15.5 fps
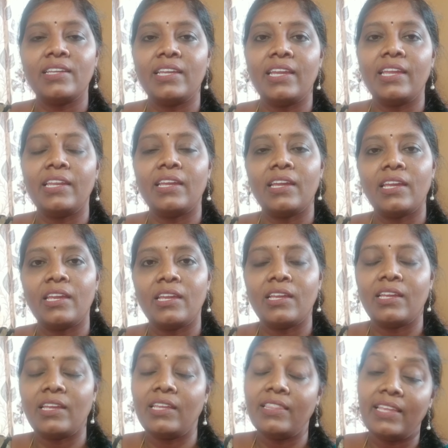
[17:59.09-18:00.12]

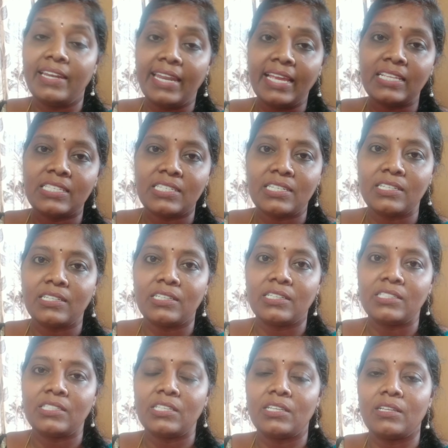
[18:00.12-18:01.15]
he in the next
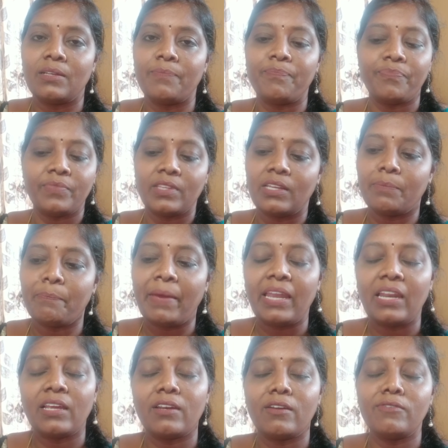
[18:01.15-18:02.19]

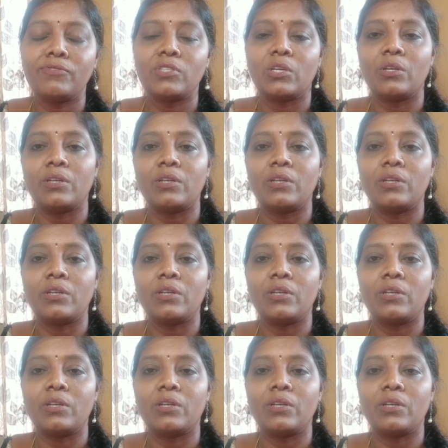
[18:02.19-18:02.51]
paragraphs or